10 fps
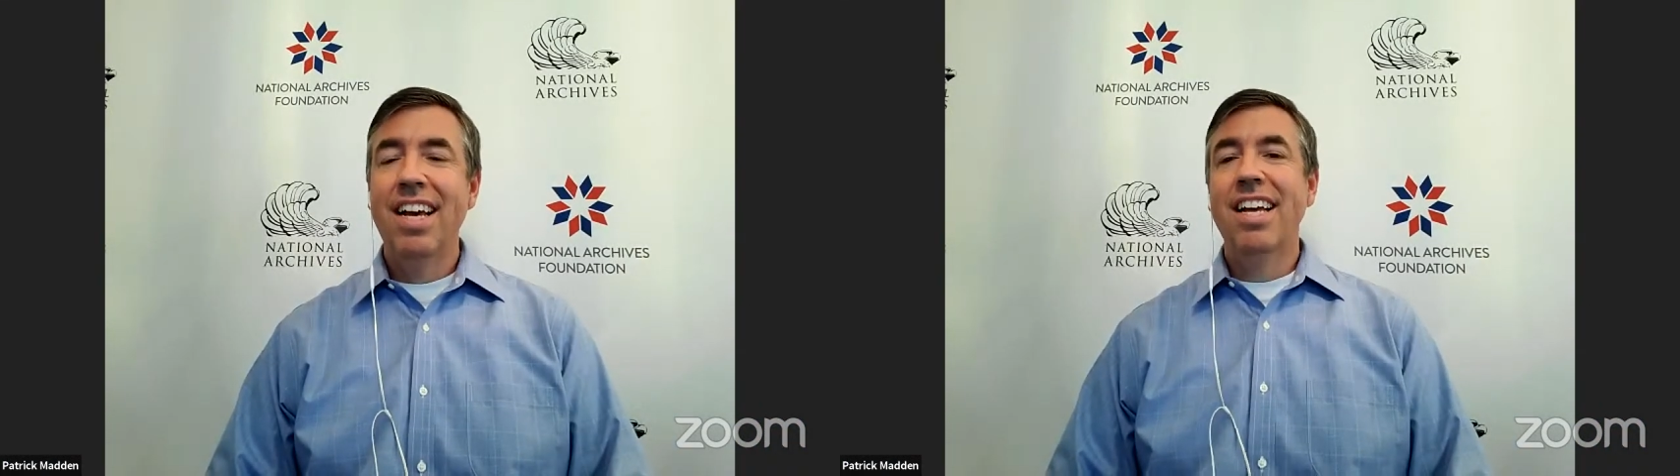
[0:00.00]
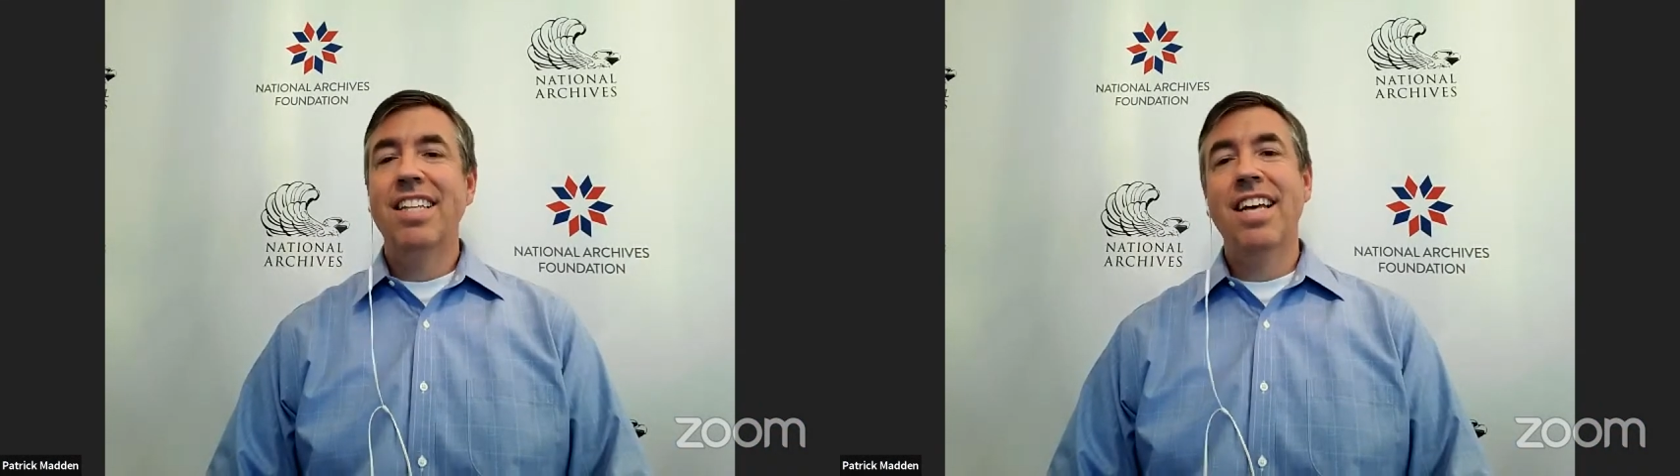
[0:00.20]

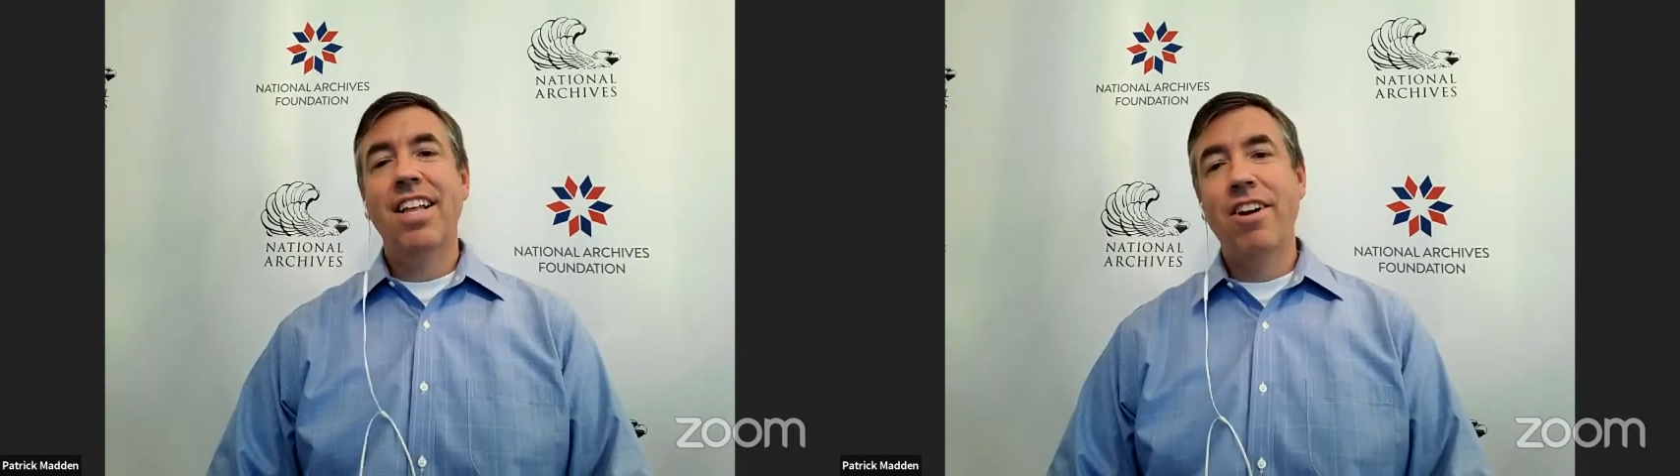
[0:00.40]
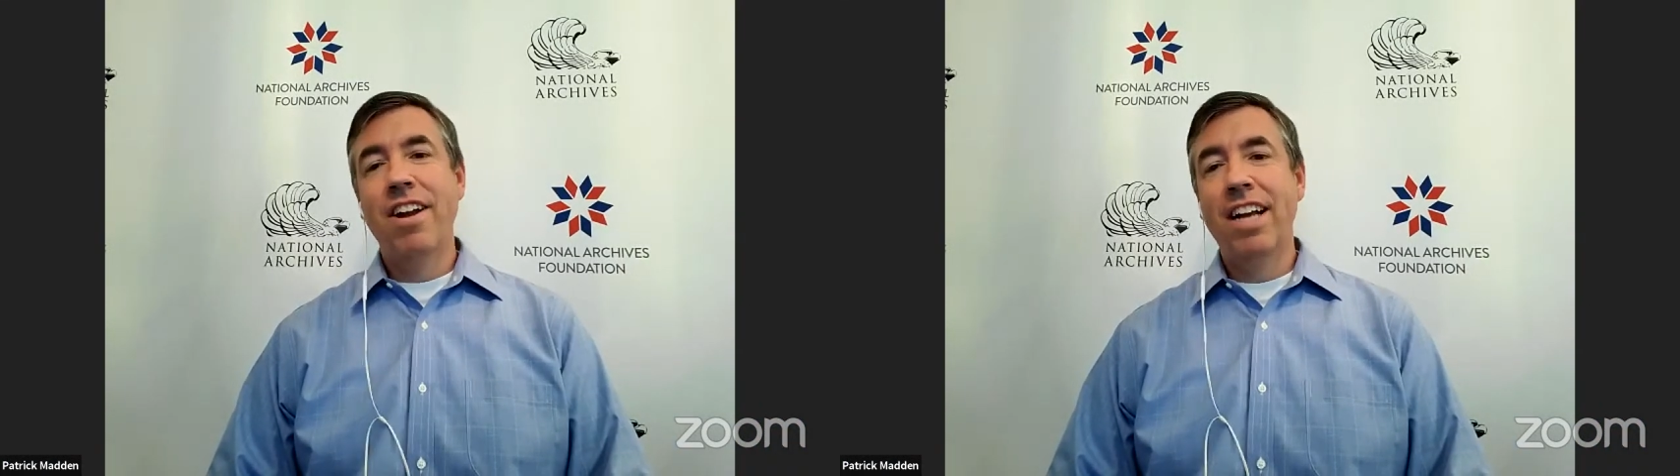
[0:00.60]
Until
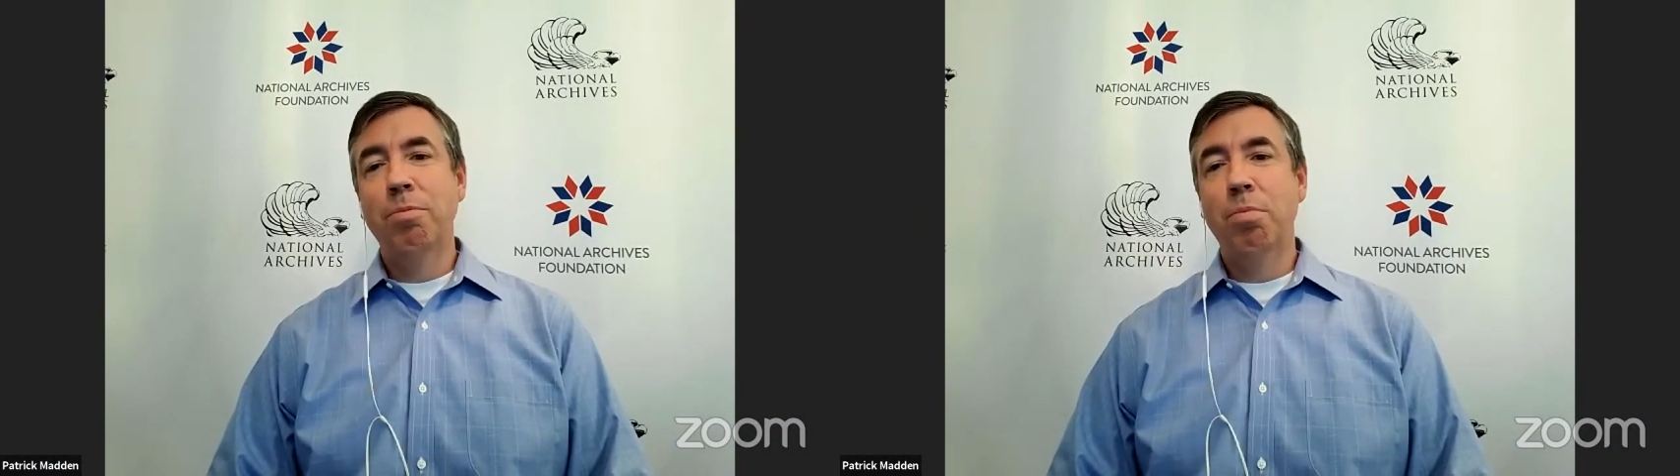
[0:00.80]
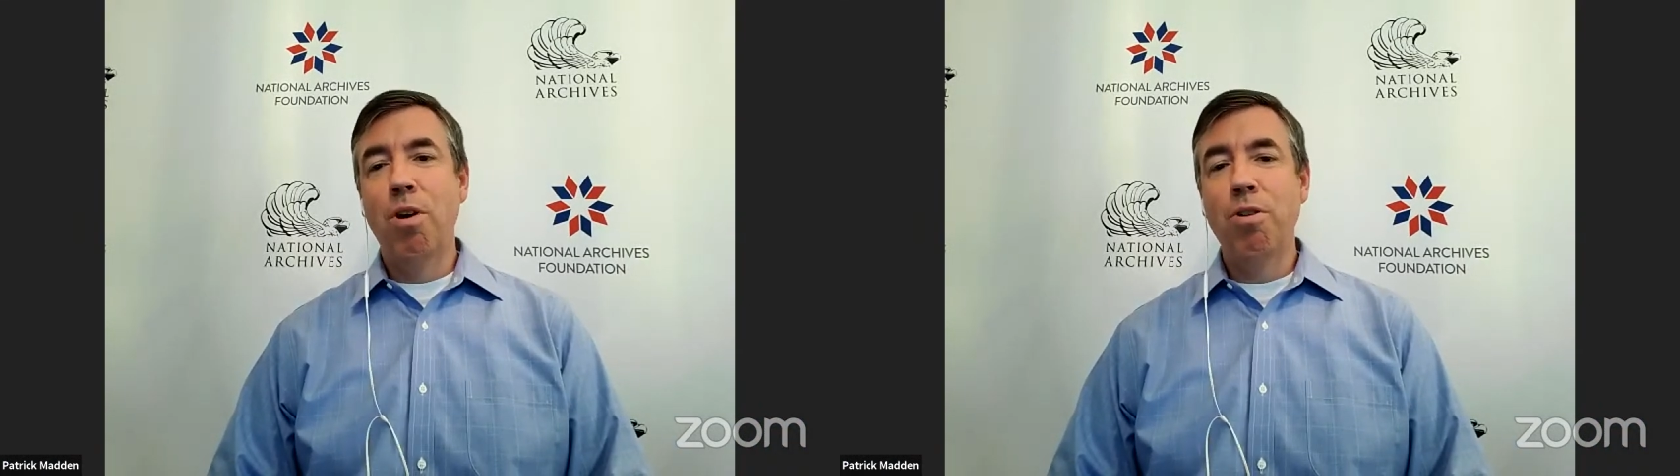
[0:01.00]
our
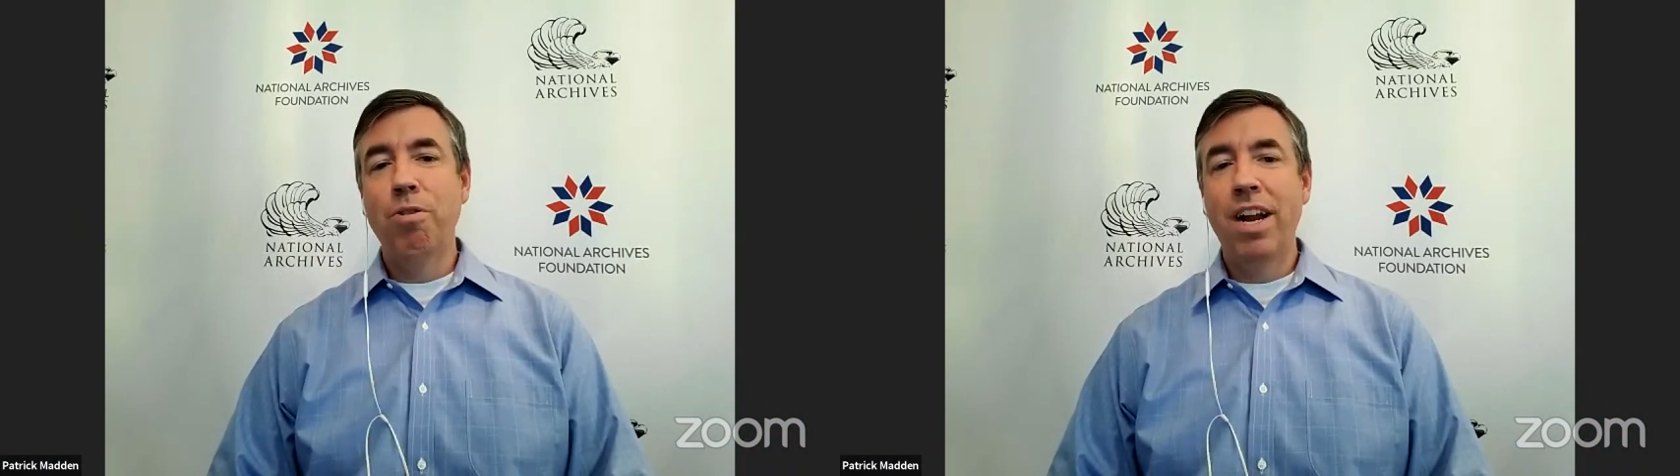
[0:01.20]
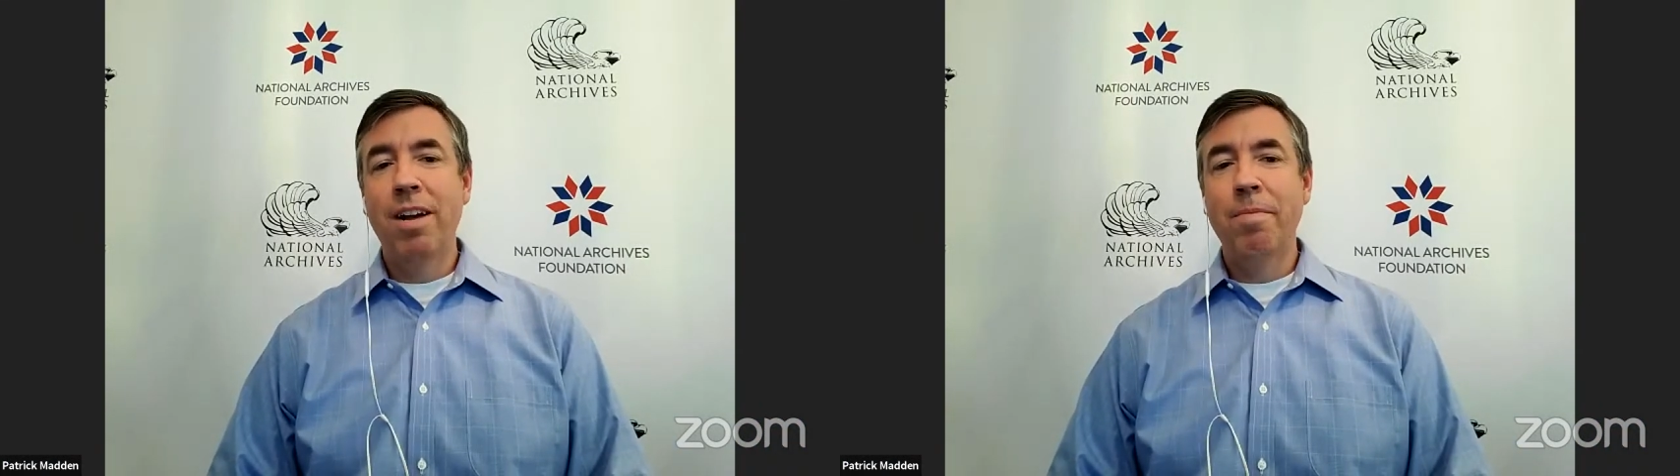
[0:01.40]
next
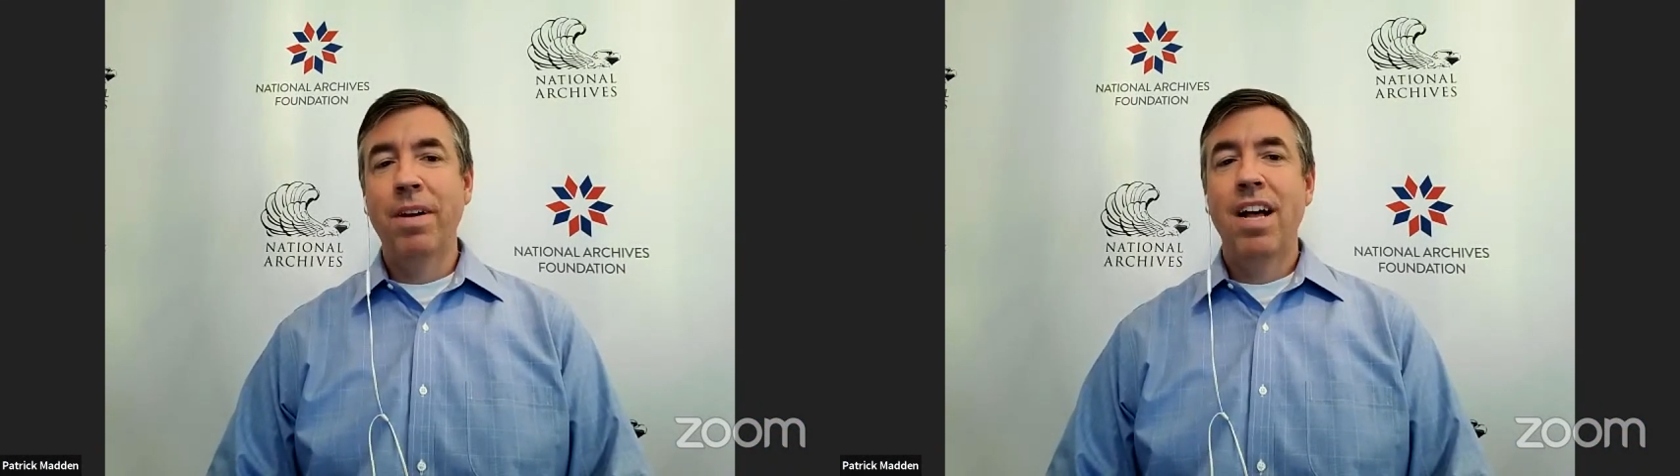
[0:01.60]
program,